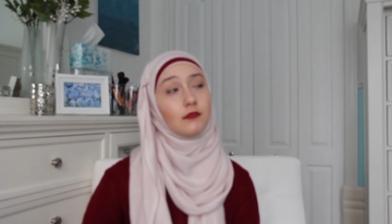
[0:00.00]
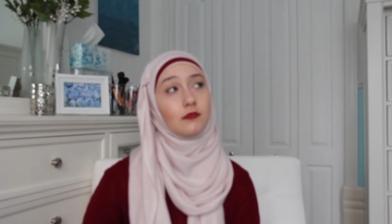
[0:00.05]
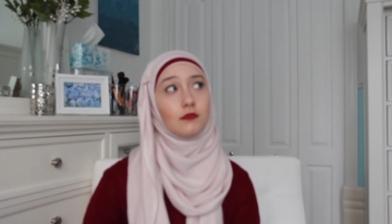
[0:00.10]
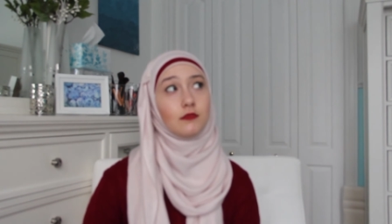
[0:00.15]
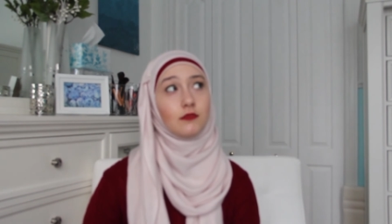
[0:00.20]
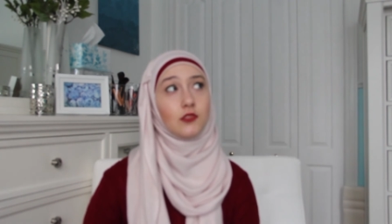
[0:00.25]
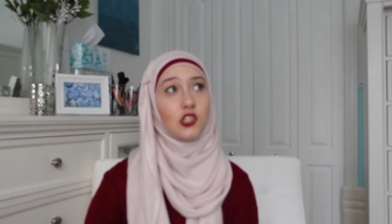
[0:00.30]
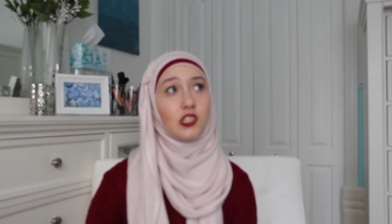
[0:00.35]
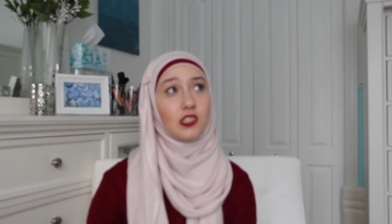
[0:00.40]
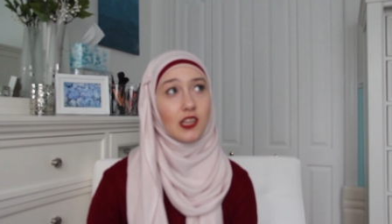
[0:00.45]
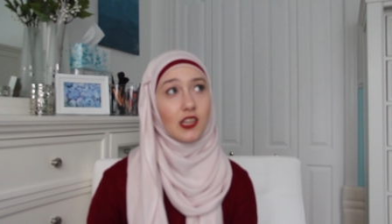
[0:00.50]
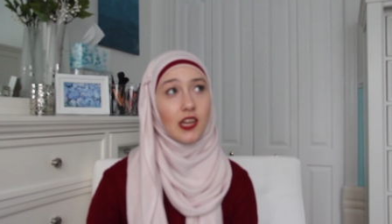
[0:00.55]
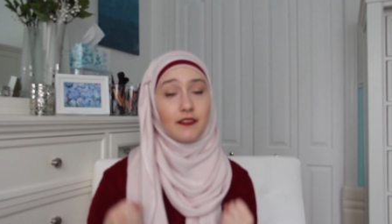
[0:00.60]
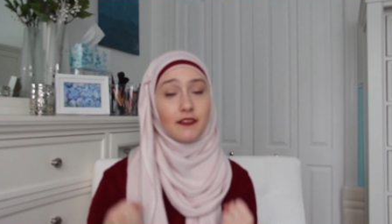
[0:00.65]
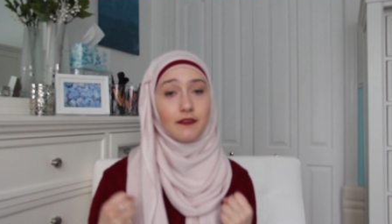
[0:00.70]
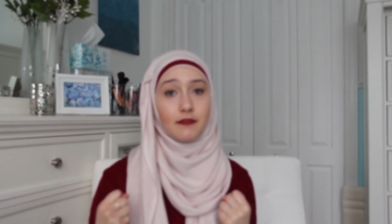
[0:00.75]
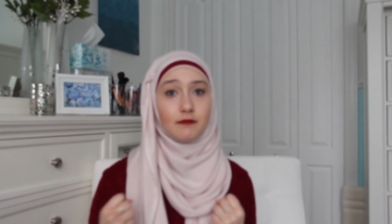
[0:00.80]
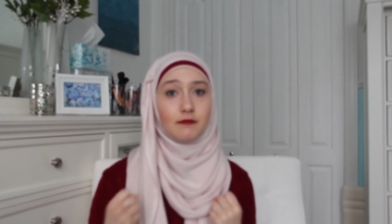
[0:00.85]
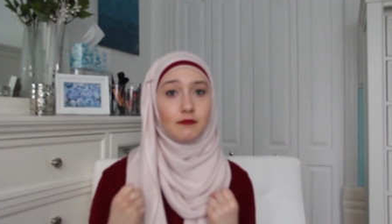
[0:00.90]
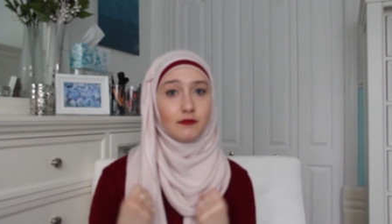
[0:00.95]
just kind of
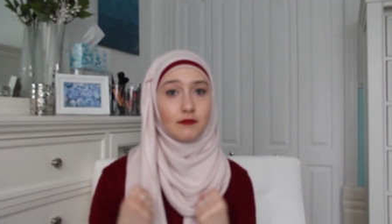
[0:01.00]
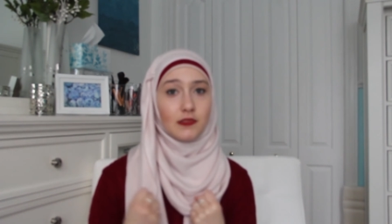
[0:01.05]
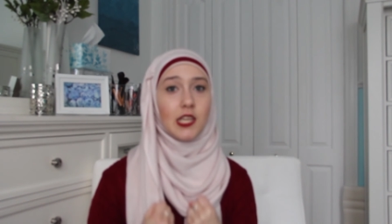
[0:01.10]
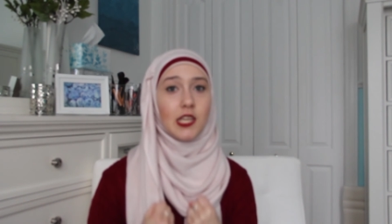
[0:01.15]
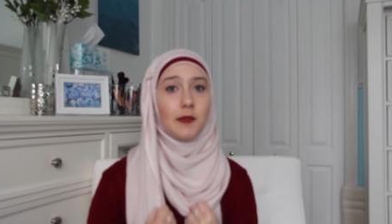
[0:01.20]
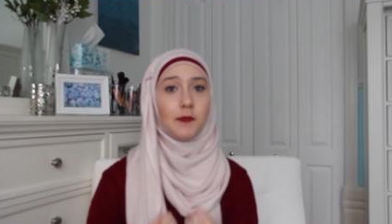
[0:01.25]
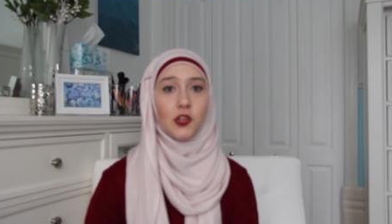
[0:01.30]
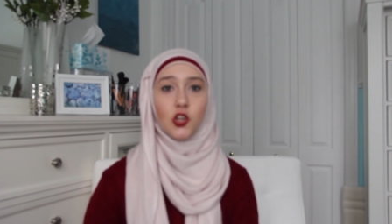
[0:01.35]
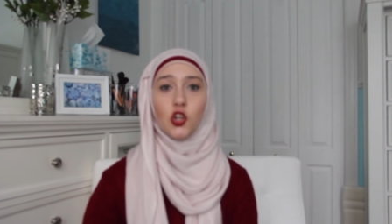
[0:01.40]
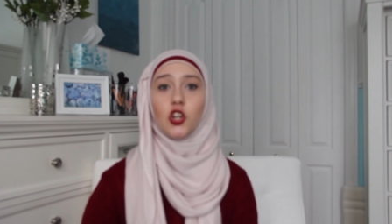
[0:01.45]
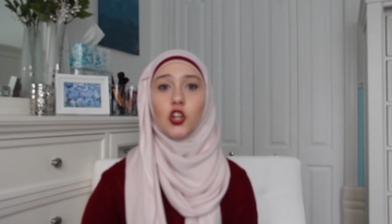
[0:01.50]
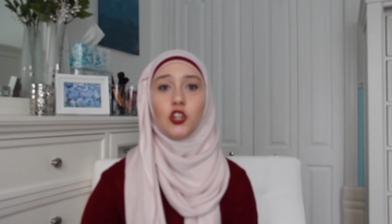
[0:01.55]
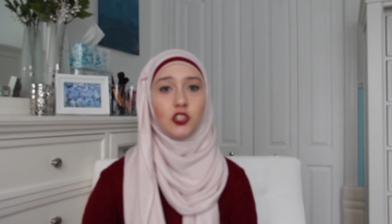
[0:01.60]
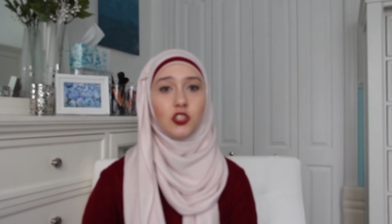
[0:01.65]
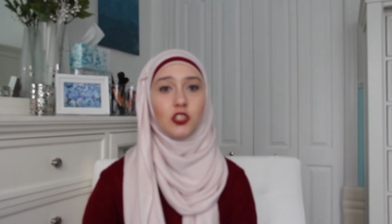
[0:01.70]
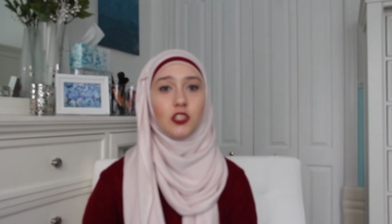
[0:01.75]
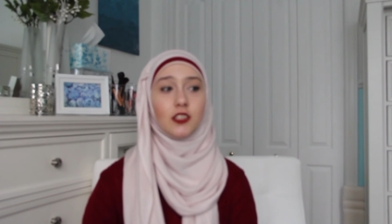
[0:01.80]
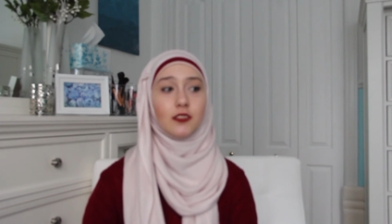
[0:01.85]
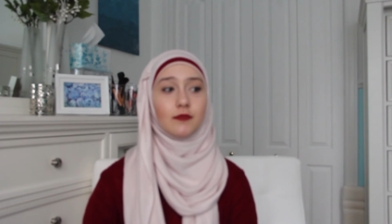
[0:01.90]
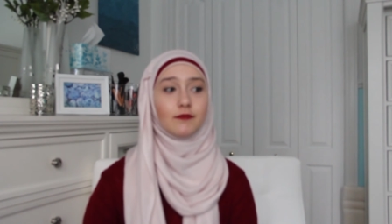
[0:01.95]
keep you hooked
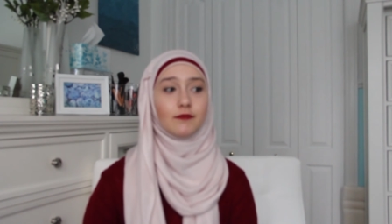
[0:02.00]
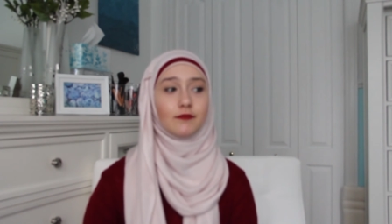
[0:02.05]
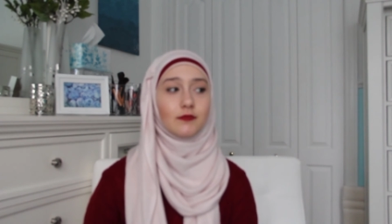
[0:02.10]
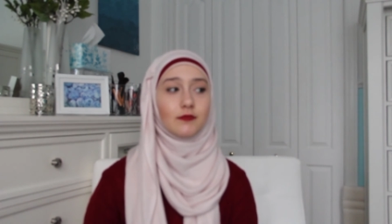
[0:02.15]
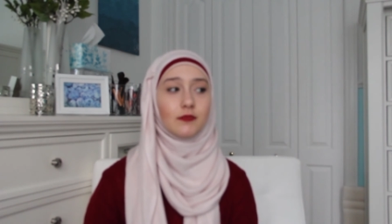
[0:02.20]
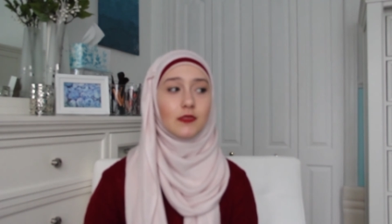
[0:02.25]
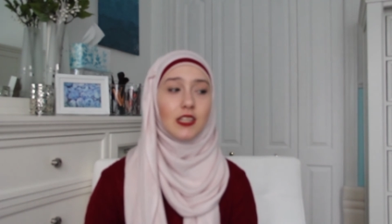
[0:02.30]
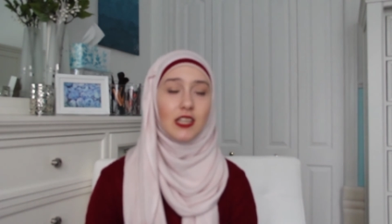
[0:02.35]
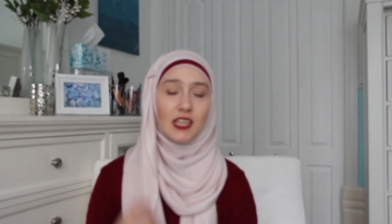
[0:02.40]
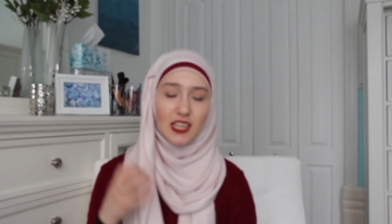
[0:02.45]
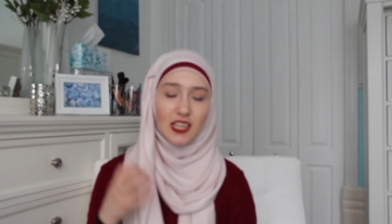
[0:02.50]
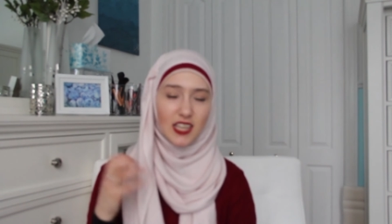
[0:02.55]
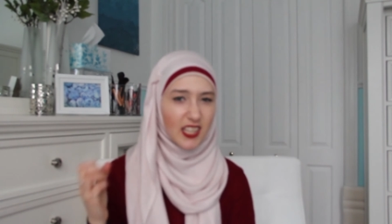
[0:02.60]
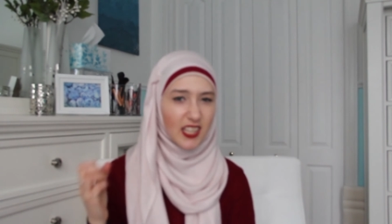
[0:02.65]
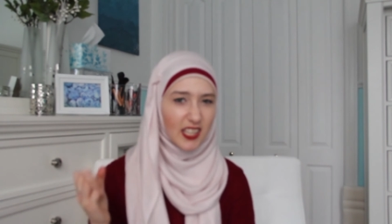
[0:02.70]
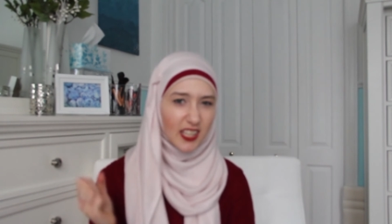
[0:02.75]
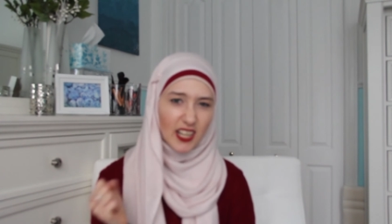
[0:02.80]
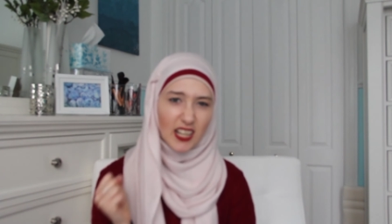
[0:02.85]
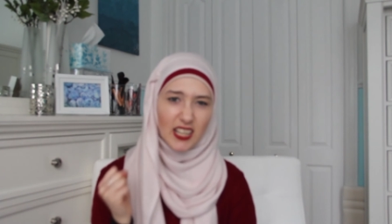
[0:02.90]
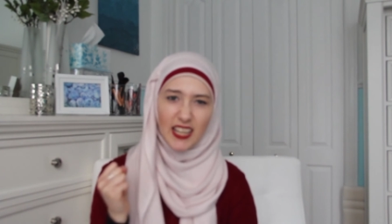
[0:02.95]
on,
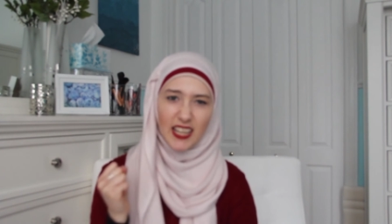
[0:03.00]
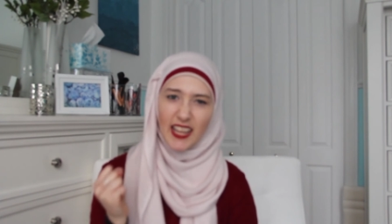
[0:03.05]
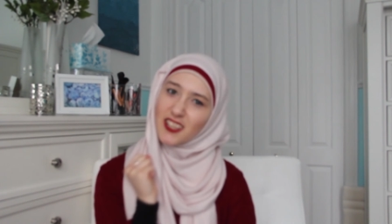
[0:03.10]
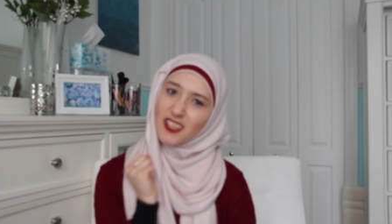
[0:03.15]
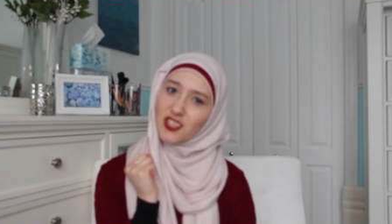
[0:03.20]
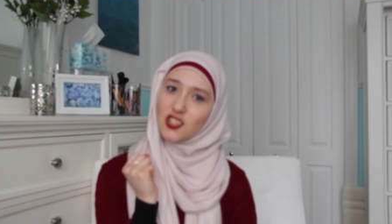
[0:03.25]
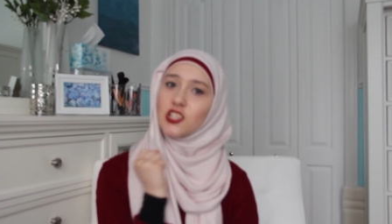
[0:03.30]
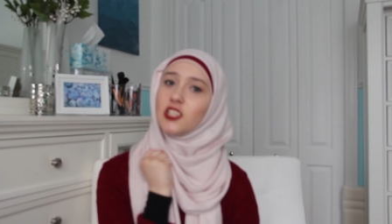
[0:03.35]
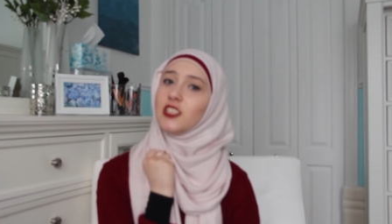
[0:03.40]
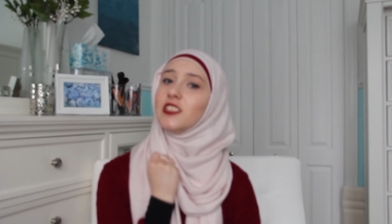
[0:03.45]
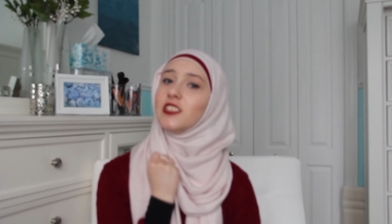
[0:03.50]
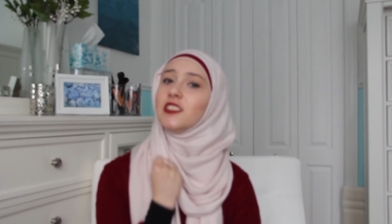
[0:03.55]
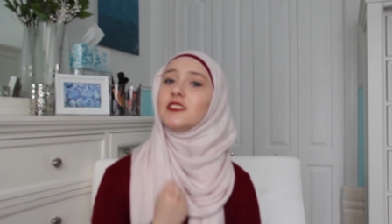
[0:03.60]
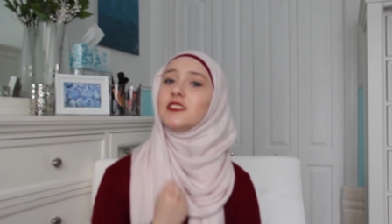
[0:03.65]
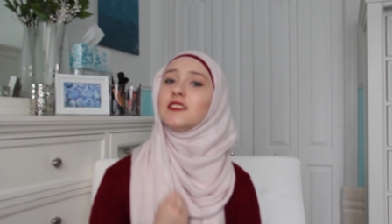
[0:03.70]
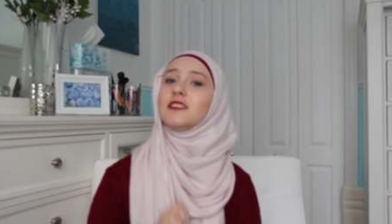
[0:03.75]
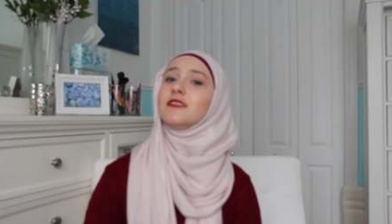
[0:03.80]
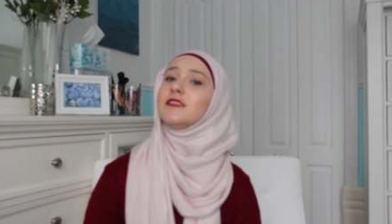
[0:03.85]
gotta latch on.